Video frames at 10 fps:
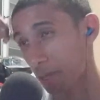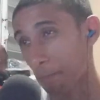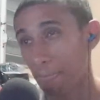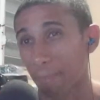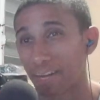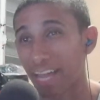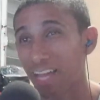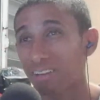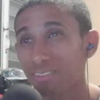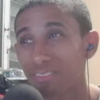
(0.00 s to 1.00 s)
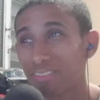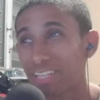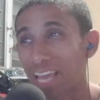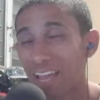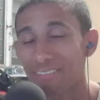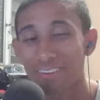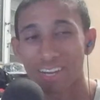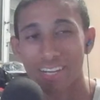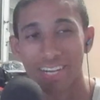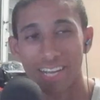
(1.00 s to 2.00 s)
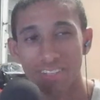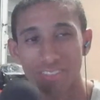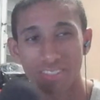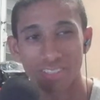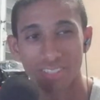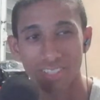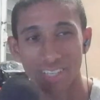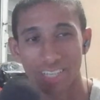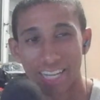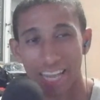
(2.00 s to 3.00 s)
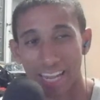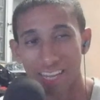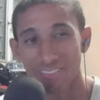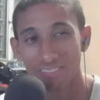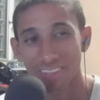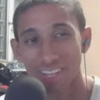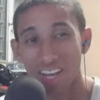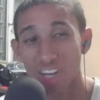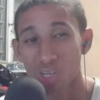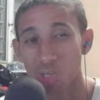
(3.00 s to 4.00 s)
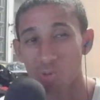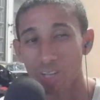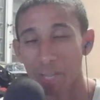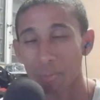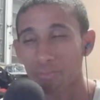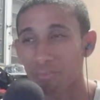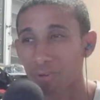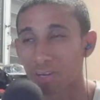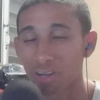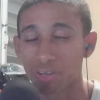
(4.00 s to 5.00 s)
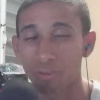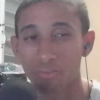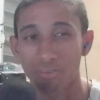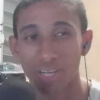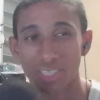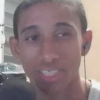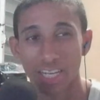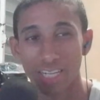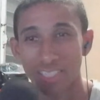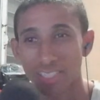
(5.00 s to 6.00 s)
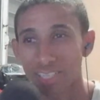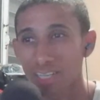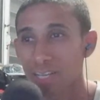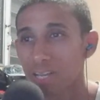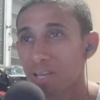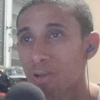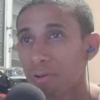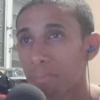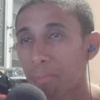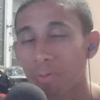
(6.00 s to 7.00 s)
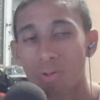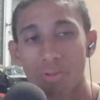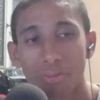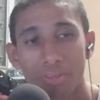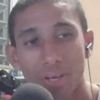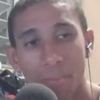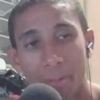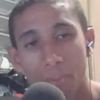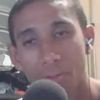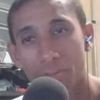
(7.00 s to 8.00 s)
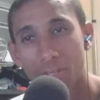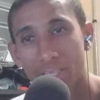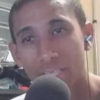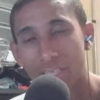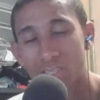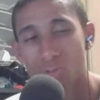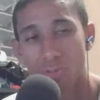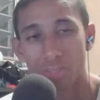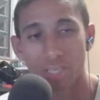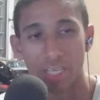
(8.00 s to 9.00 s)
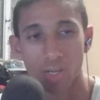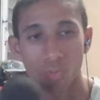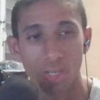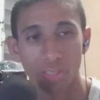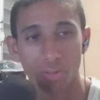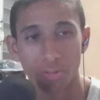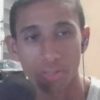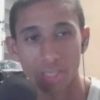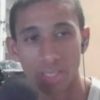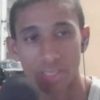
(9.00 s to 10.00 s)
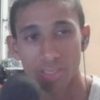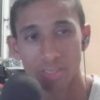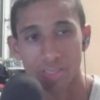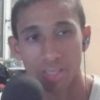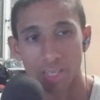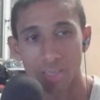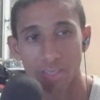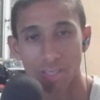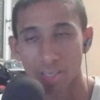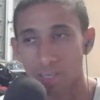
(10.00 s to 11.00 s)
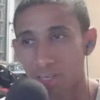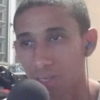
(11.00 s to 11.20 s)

Now they have not announced a new game for a new franchise. People thought that this was like a retro thing, just like the